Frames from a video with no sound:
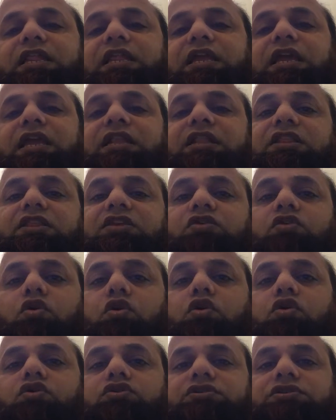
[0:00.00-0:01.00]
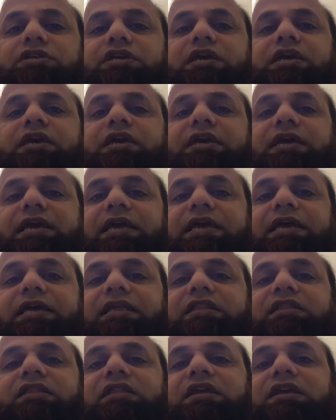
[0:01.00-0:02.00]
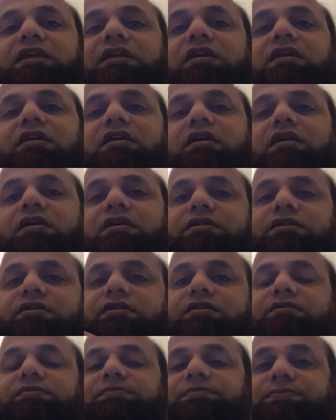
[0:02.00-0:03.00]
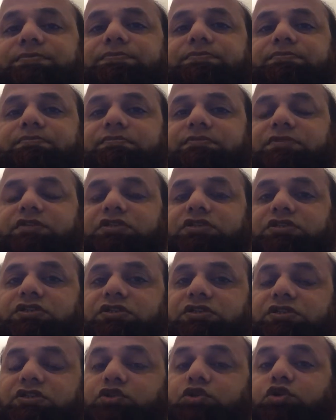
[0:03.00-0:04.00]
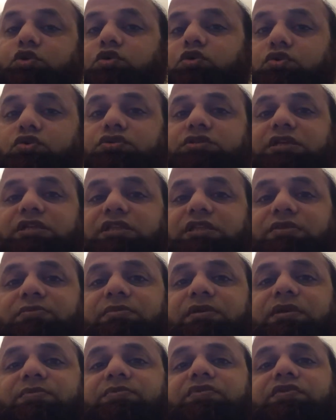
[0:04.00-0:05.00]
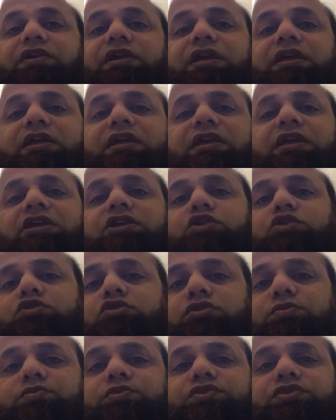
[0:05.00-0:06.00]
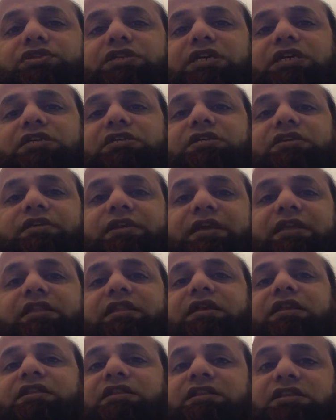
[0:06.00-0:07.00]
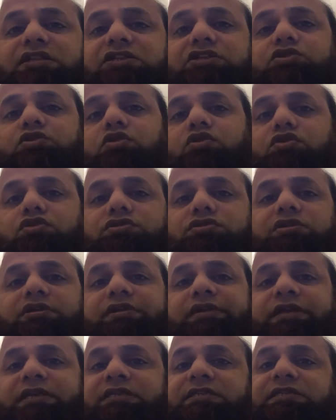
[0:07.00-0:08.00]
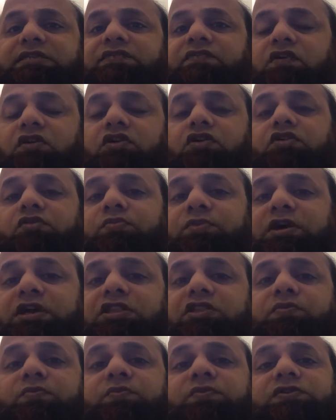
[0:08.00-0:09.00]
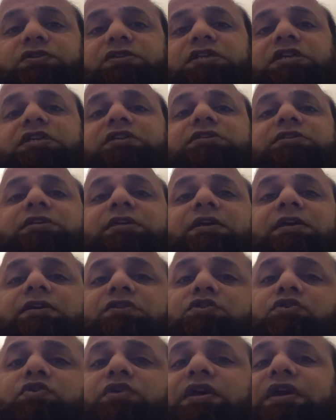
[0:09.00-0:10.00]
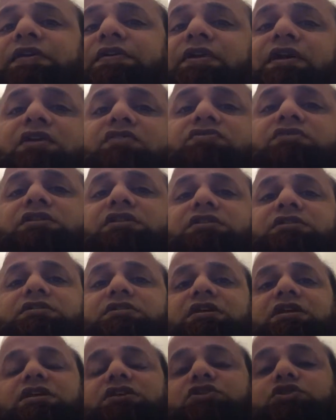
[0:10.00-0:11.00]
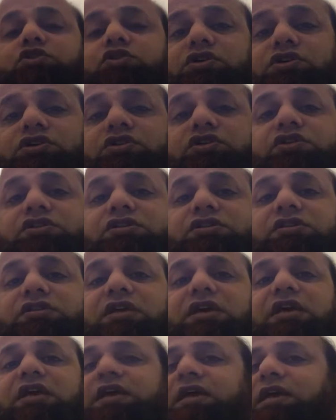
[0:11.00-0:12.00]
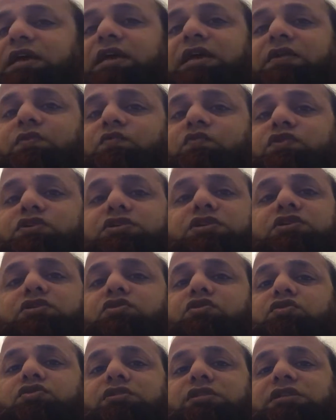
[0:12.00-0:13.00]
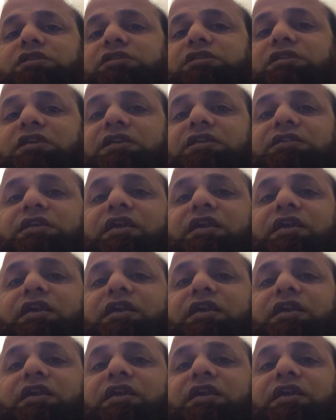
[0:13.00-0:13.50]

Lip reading: in the order they are stored in the memory to the processor, and then this order is followed by the processor to carry out these instructions. And we see all these things